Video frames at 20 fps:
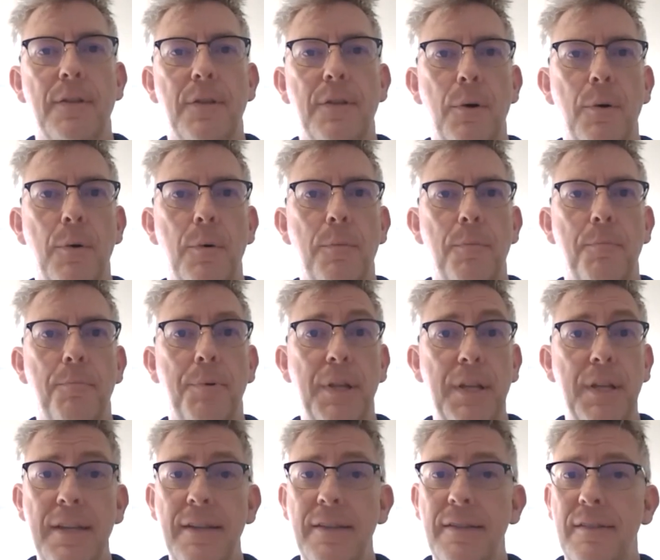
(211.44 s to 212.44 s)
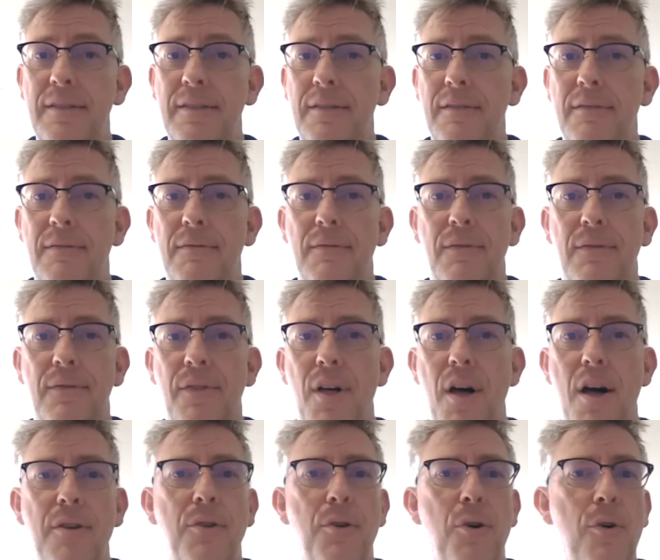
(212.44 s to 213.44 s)
So please,
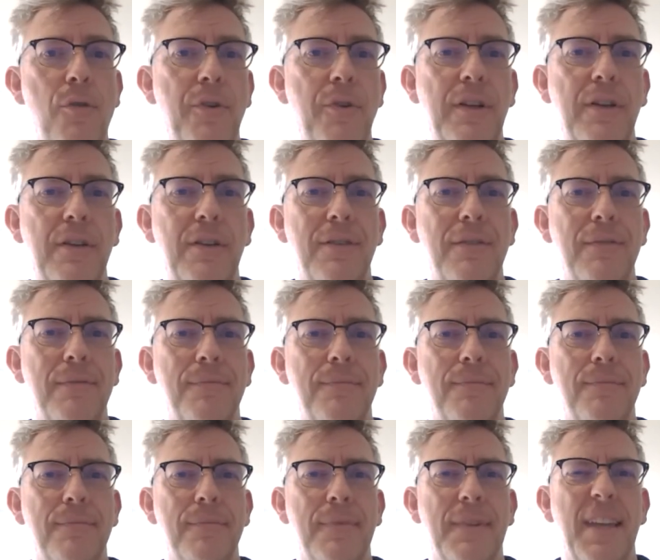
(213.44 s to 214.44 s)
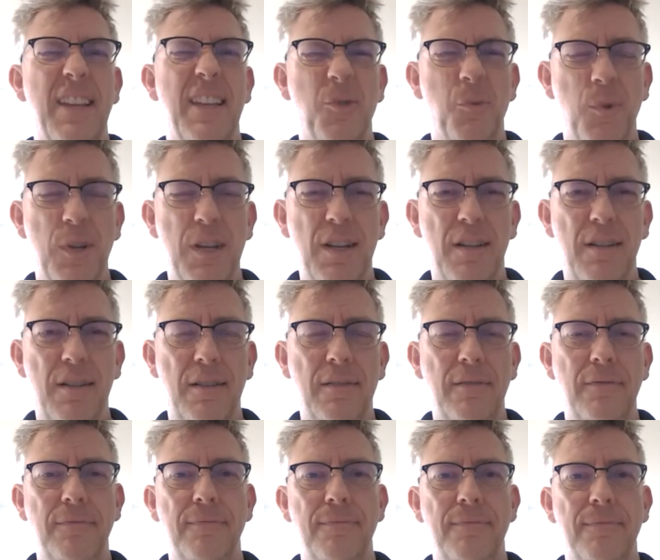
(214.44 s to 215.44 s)
long COVID, it's
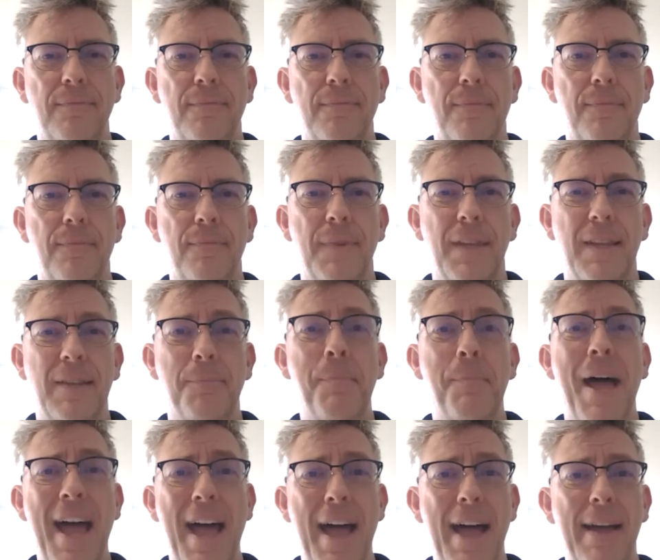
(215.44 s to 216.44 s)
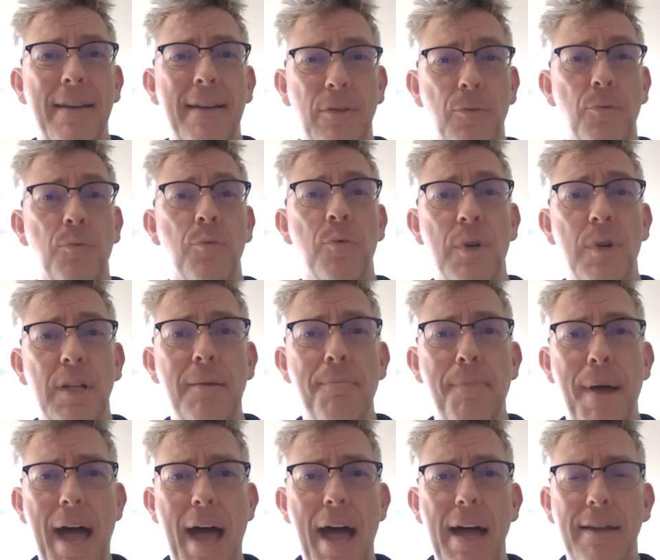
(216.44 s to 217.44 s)
real, it's bad, it's really
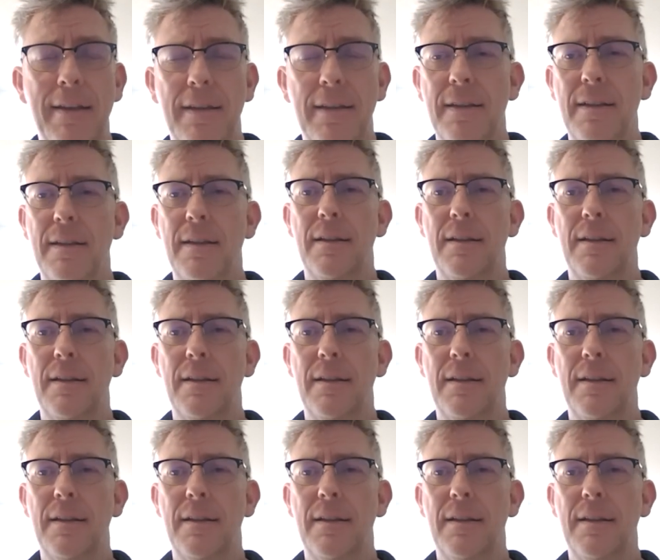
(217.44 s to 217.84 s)
bad.